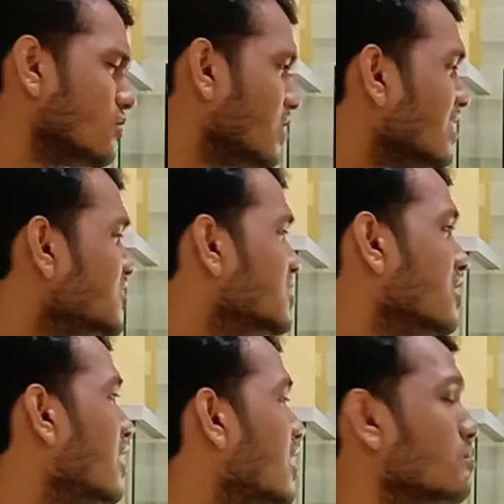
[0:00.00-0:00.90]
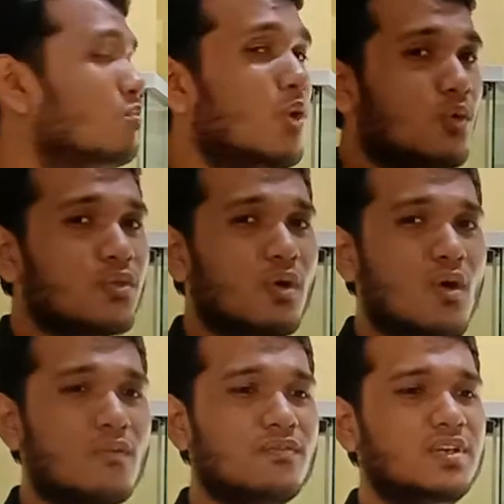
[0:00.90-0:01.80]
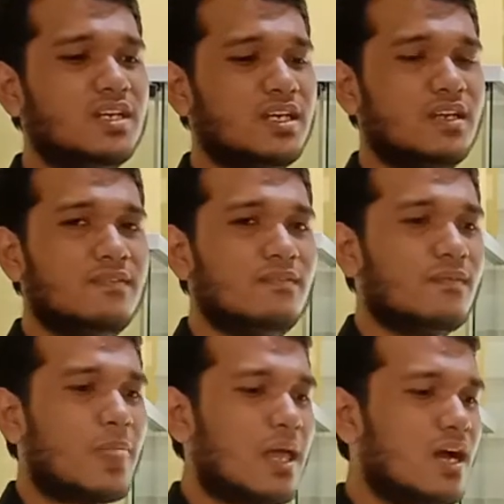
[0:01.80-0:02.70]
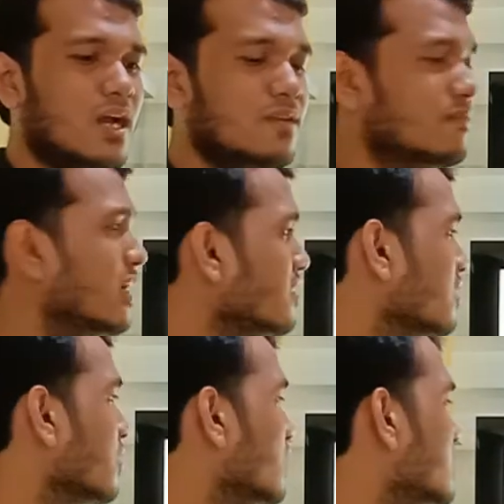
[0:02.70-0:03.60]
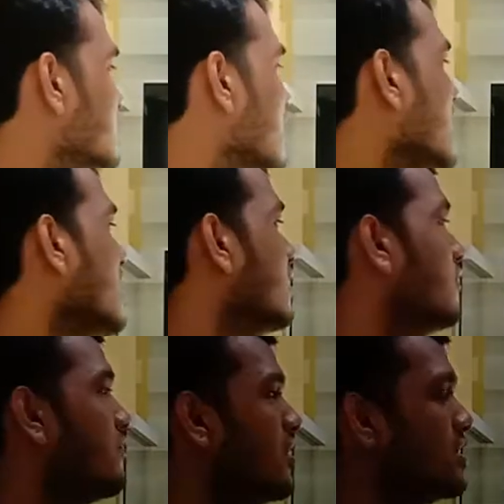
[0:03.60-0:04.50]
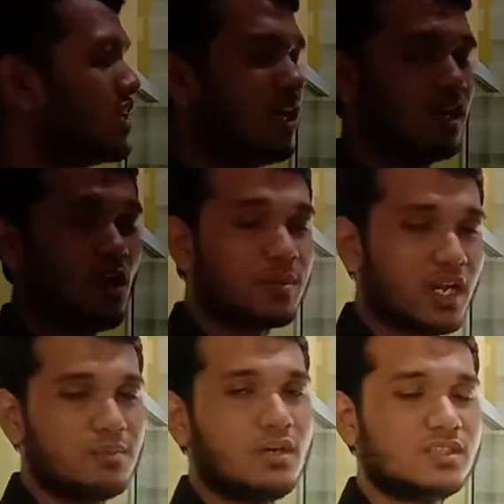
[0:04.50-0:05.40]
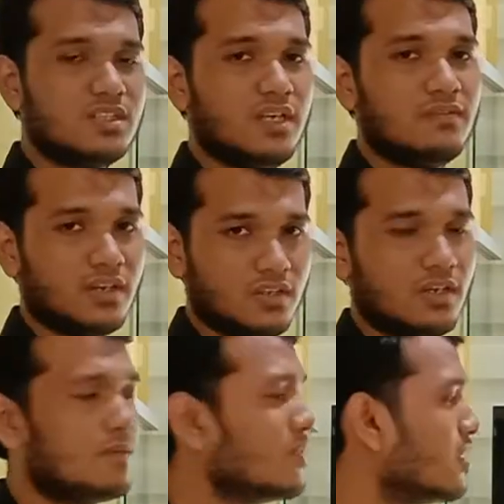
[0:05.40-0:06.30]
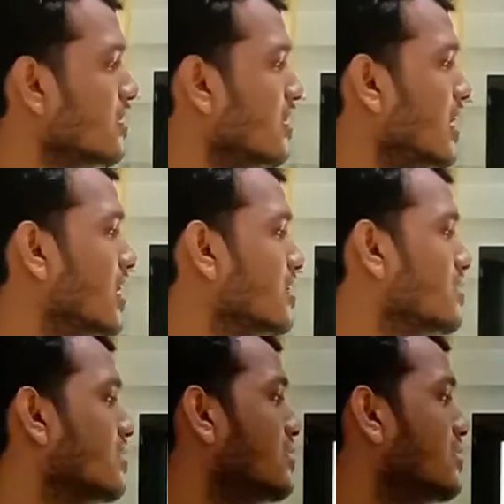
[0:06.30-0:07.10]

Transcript: can see that both of the inventor, which is the first Oppenheimer was the inventor, and